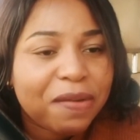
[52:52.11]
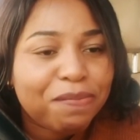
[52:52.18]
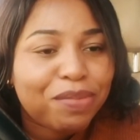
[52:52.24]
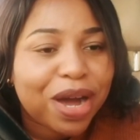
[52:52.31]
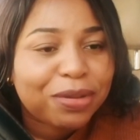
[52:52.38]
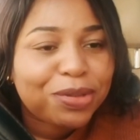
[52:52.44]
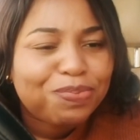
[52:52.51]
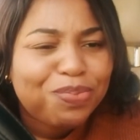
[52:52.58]

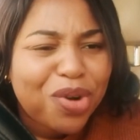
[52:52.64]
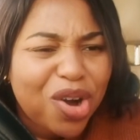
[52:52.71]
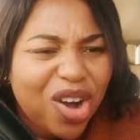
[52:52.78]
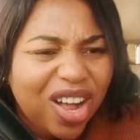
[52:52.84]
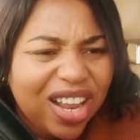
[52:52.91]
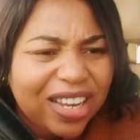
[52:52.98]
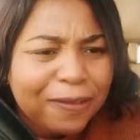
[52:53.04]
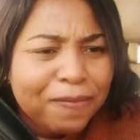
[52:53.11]
Babs
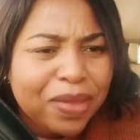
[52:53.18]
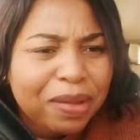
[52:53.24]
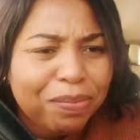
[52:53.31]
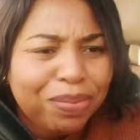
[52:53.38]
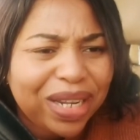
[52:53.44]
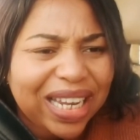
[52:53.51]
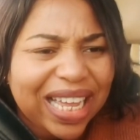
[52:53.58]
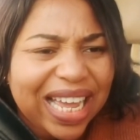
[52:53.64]
Paul,
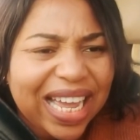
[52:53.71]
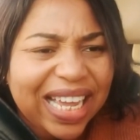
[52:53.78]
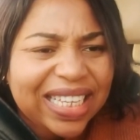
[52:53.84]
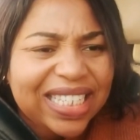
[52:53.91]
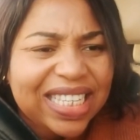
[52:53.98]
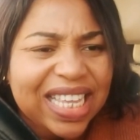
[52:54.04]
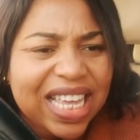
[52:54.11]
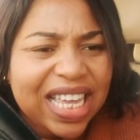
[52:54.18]

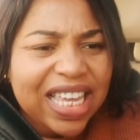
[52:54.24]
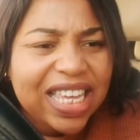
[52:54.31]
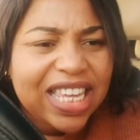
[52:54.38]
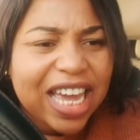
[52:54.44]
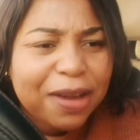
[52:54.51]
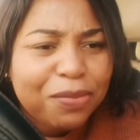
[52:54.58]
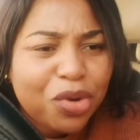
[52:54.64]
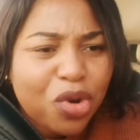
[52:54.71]
Bless,
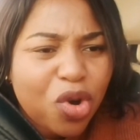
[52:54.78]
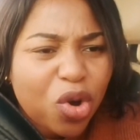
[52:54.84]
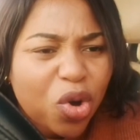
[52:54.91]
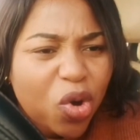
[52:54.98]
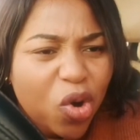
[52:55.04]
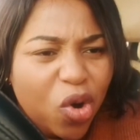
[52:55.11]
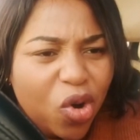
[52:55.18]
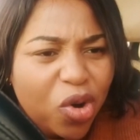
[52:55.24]
Yem
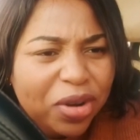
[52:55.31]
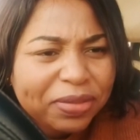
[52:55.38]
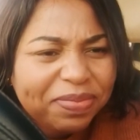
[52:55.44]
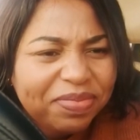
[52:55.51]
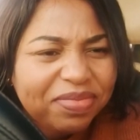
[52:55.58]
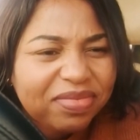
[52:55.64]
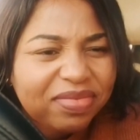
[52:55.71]
Coco,